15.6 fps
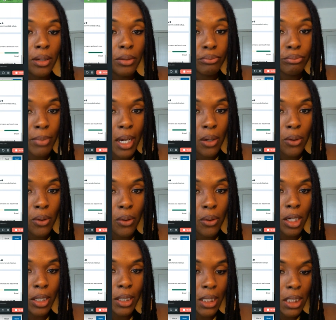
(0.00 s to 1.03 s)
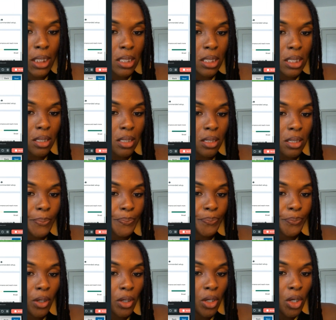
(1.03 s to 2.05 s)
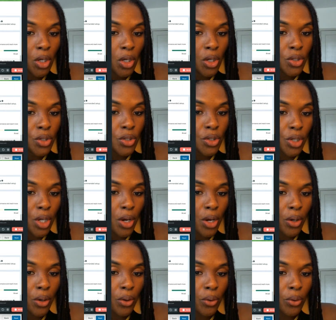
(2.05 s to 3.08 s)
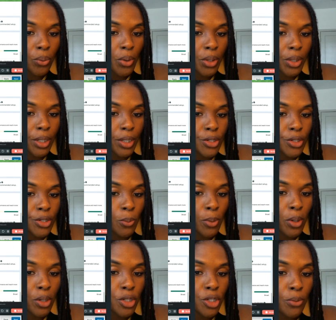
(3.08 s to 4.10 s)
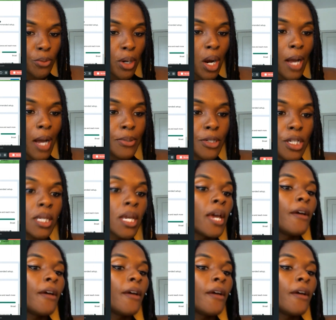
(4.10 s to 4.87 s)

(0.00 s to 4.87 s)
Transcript: my own audience. So we'll click show more options.